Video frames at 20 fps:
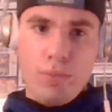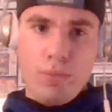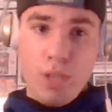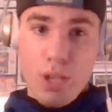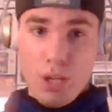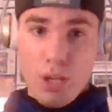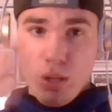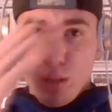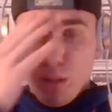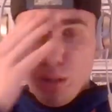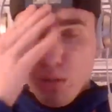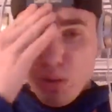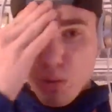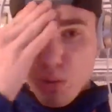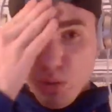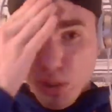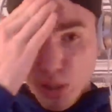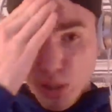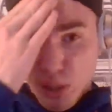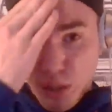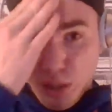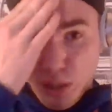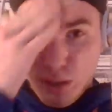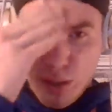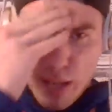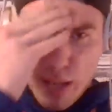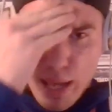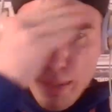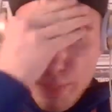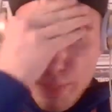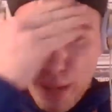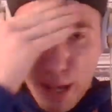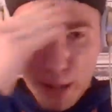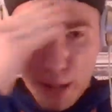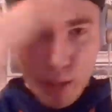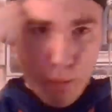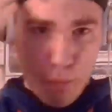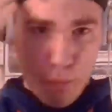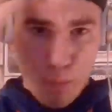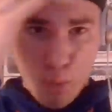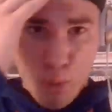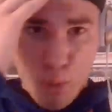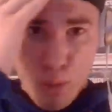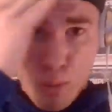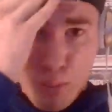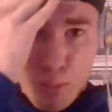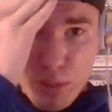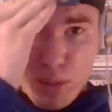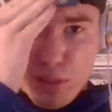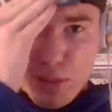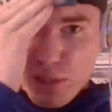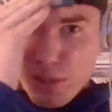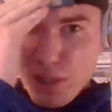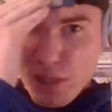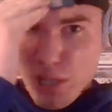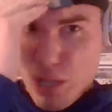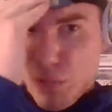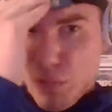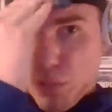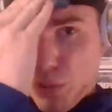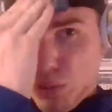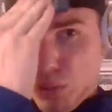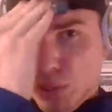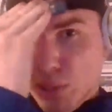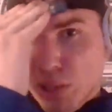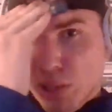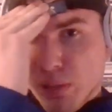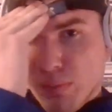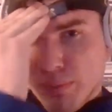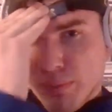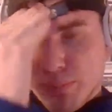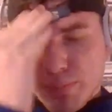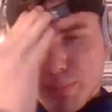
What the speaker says: he was a really good linebacker for him. He just never really